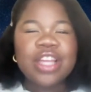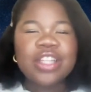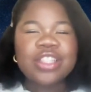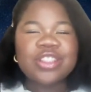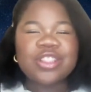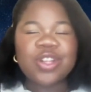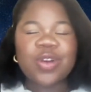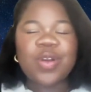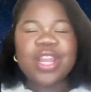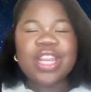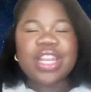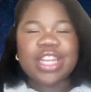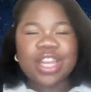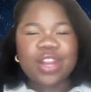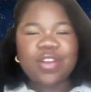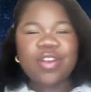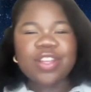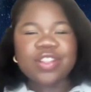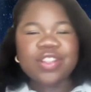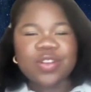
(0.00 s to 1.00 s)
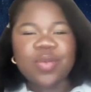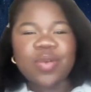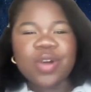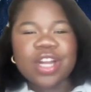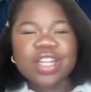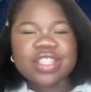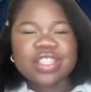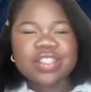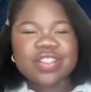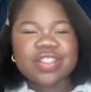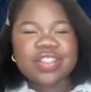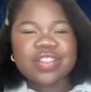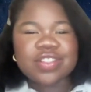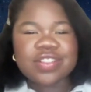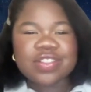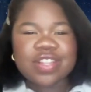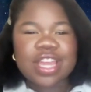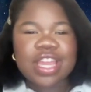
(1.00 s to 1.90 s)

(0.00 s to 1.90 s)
so endearing to watch because it's just